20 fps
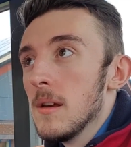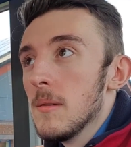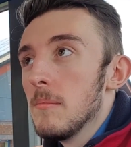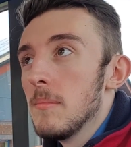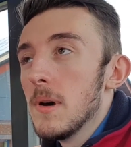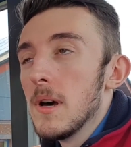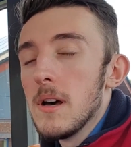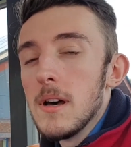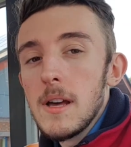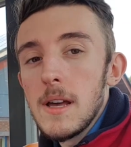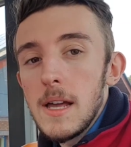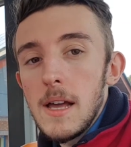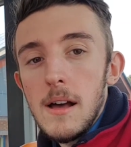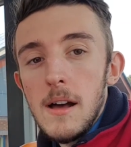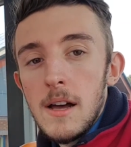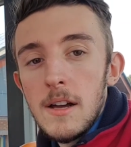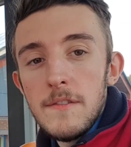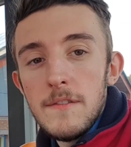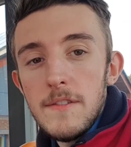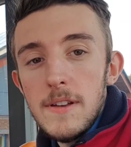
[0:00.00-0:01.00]
But
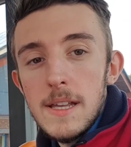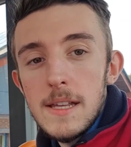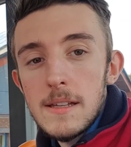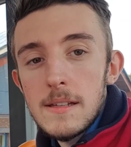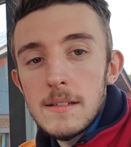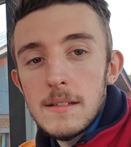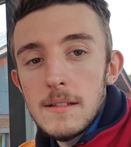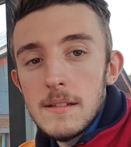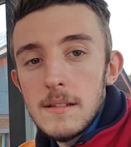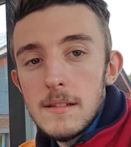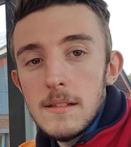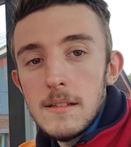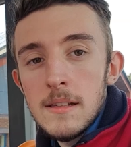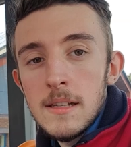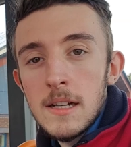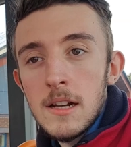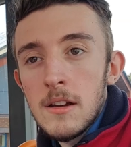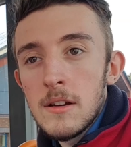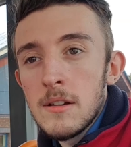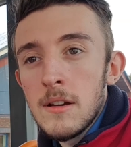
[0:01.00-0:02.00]
I think,
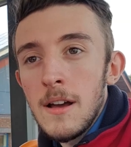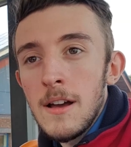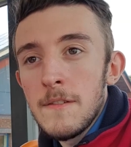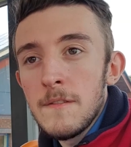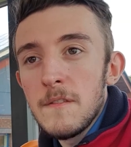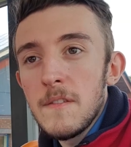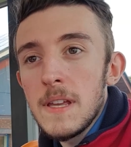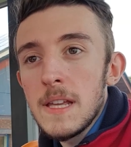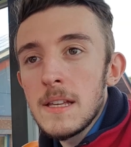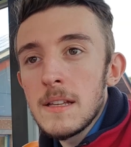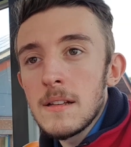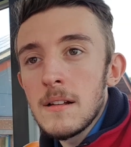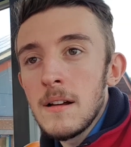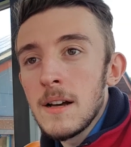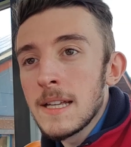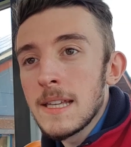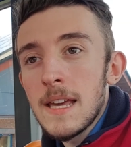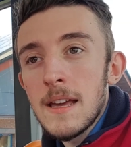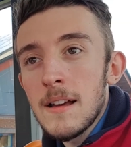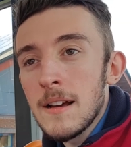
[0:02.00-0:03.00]

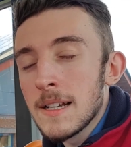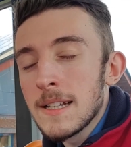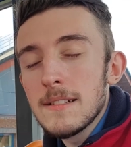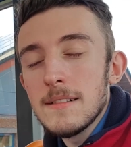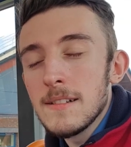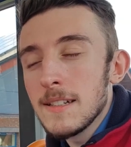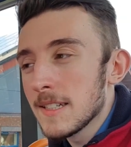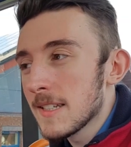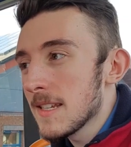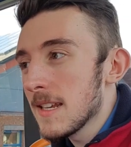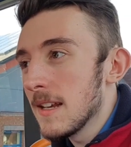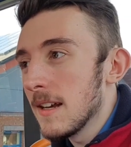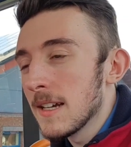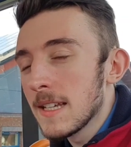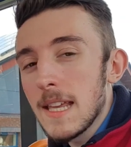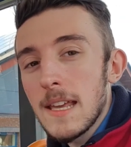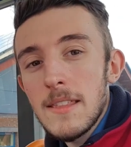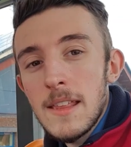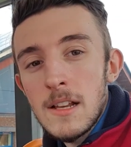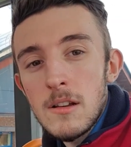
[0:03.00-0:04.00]
I get, like I said, I
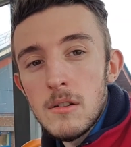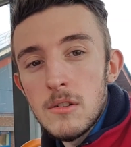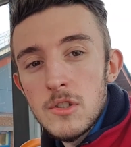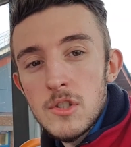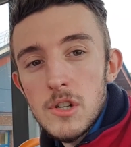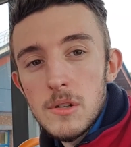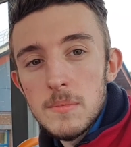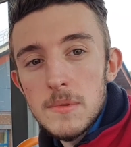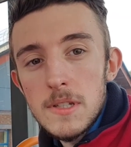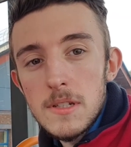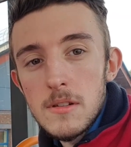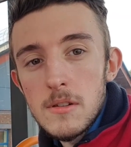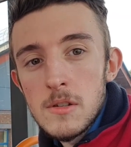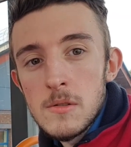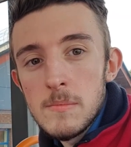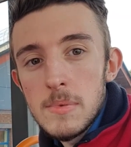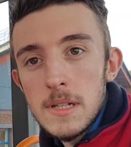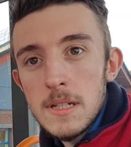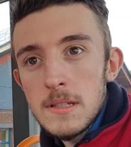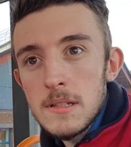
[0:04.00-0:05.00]
get they got a job to do,
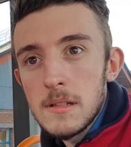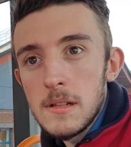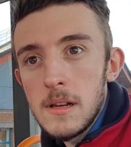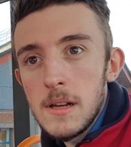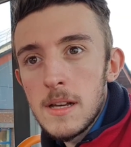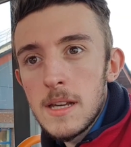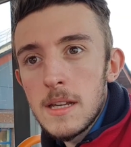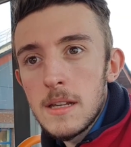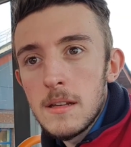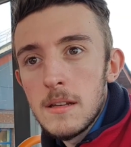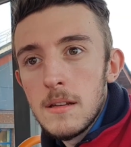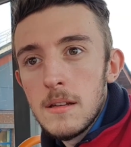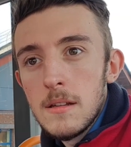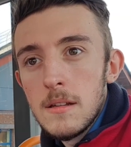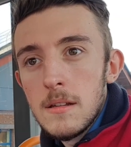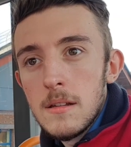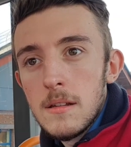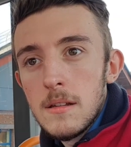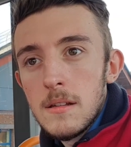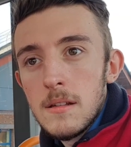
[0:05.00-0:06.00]
but it's like,
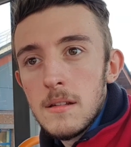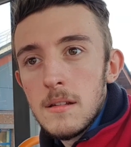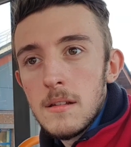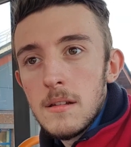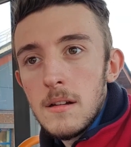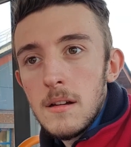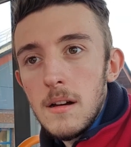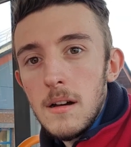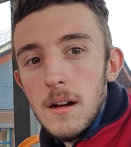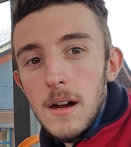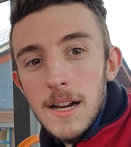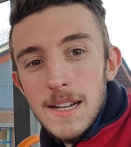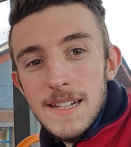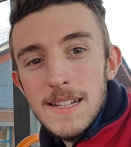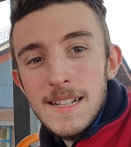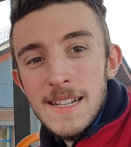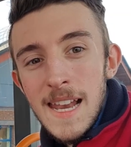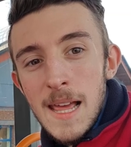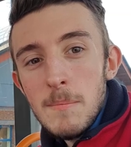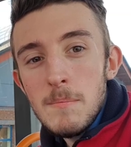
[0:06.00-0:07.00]

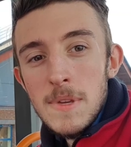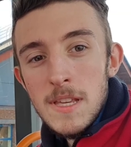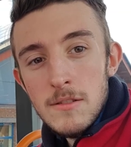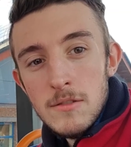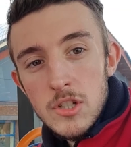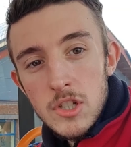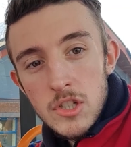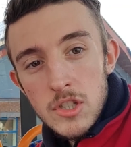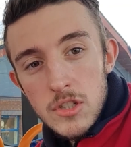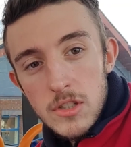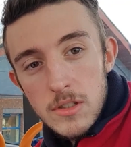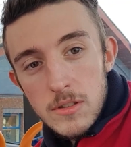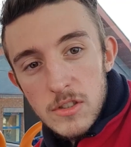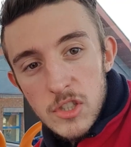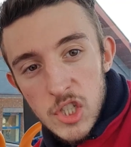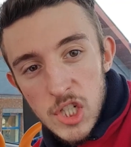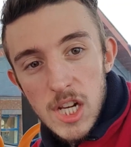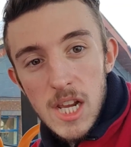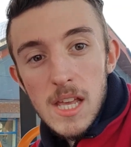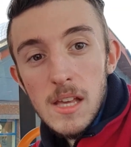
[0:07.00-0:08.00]
and let me just
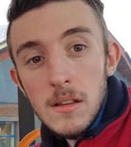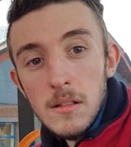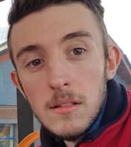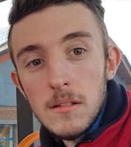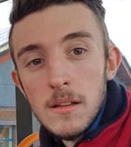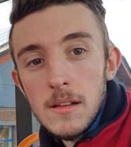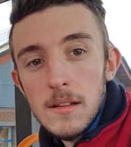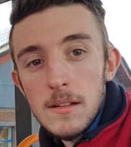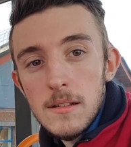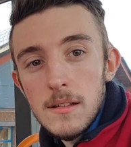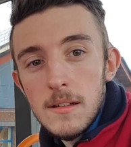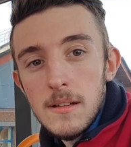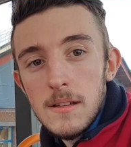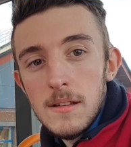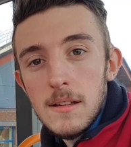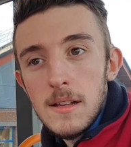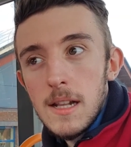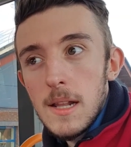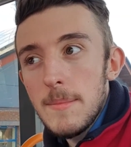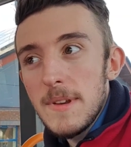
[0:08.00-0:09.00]
chill,
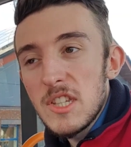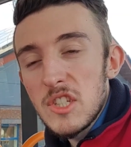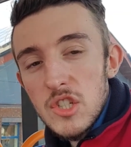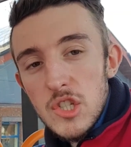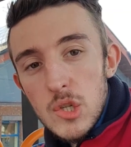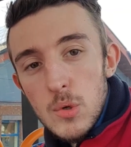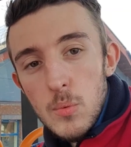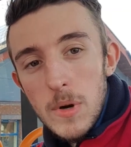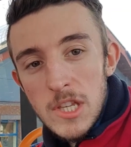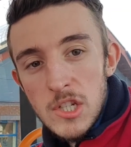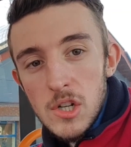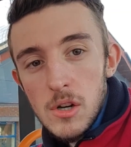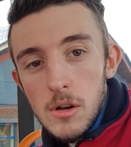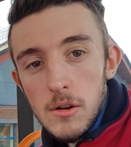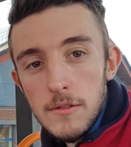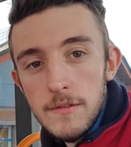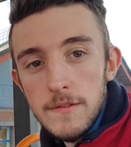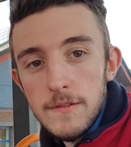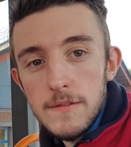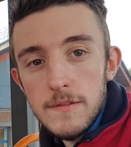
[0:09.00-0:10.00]
let me switch
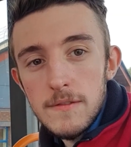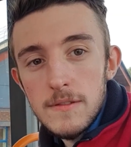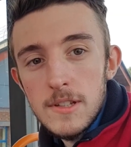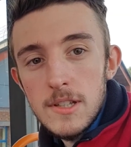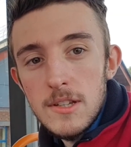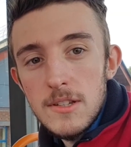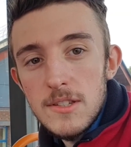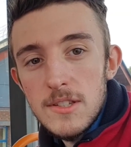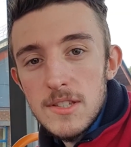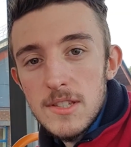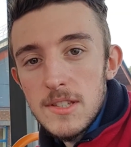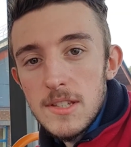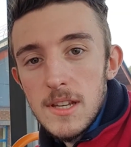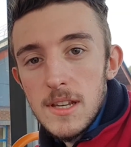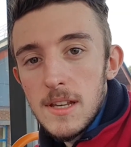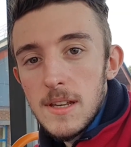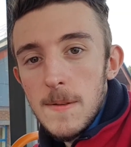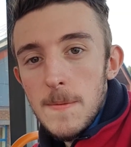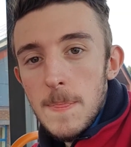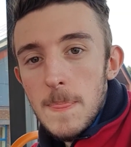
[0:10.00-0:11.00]
off, because
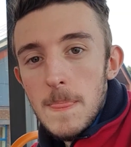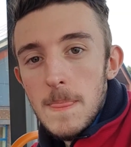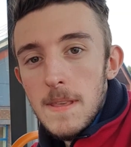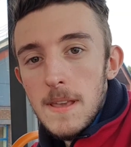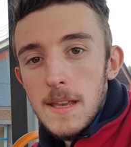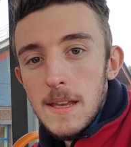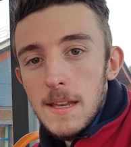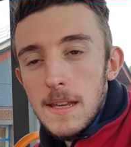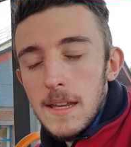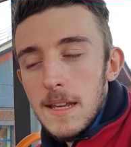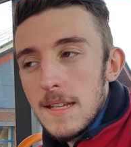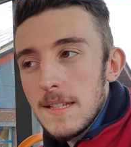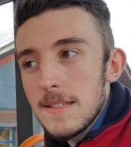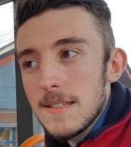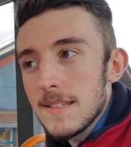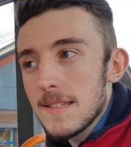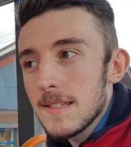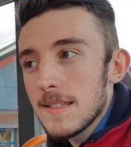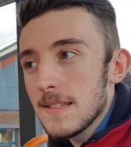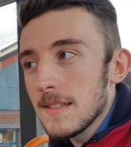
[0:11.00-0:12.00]

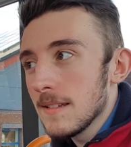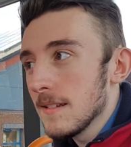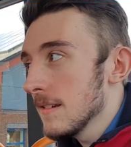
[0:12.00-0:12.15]
it's